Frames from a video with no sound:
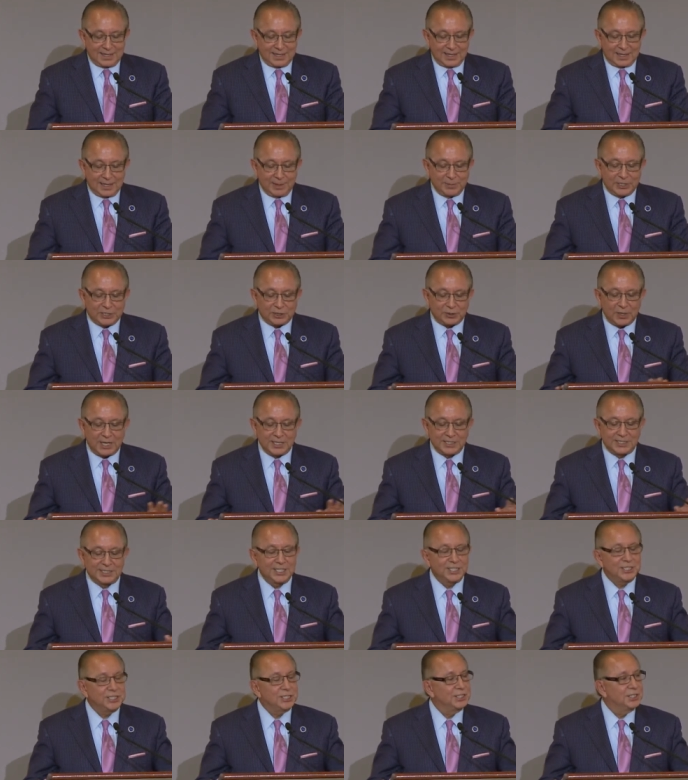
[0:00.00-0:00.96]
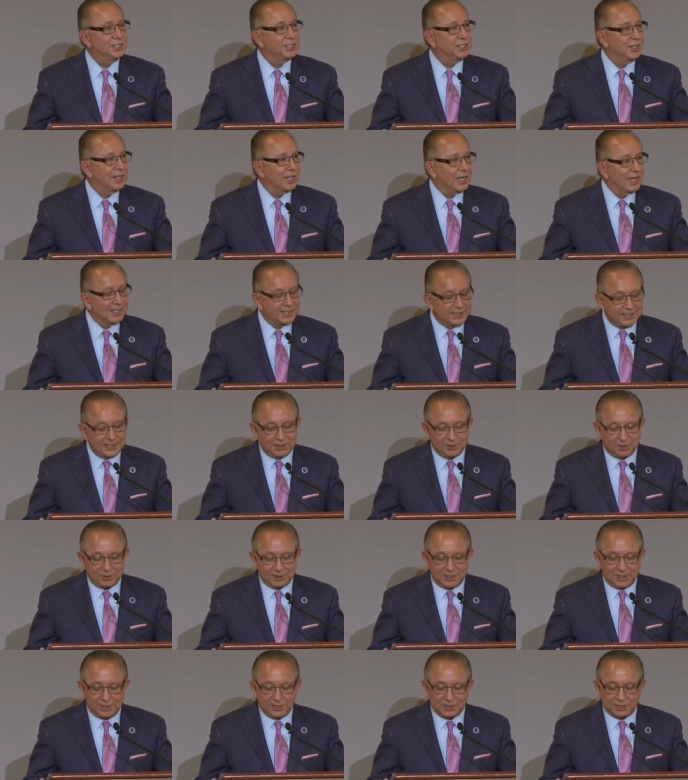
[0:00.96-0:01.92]
Let me transition to the Latino
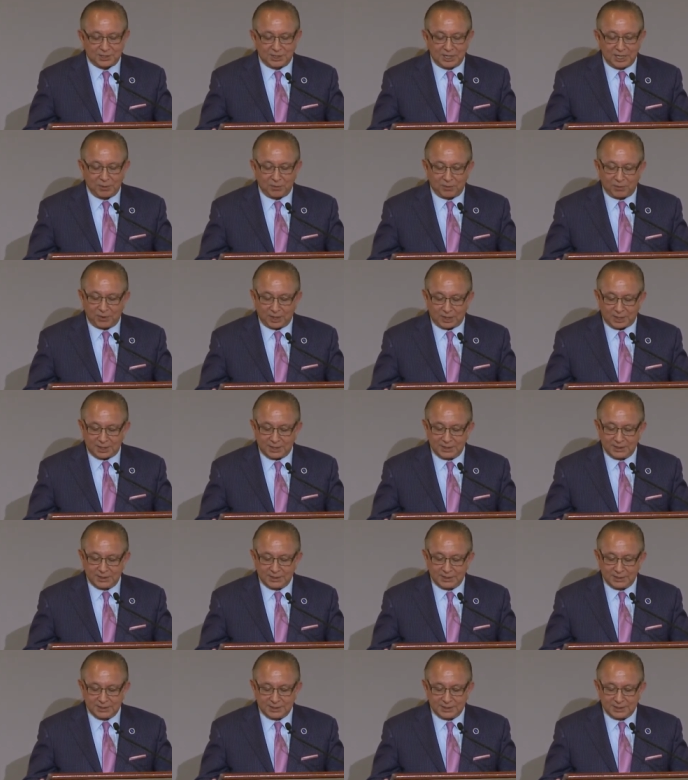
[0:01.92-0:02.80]
Leaders Network.